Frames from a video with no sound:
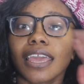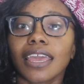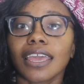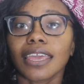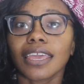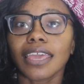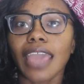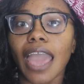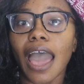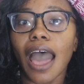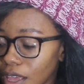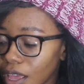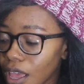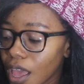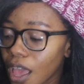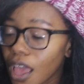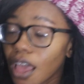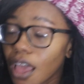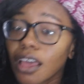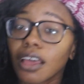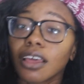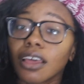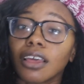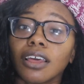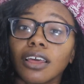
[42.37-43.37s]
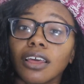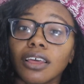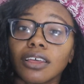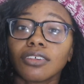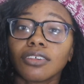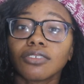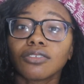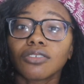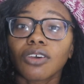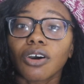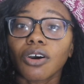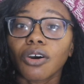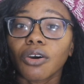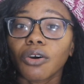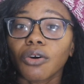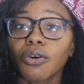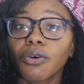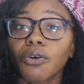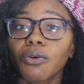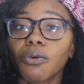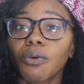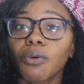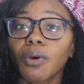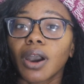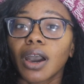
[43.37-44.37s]
Yeah.
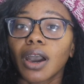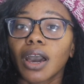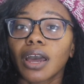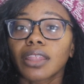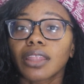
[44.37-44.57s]
So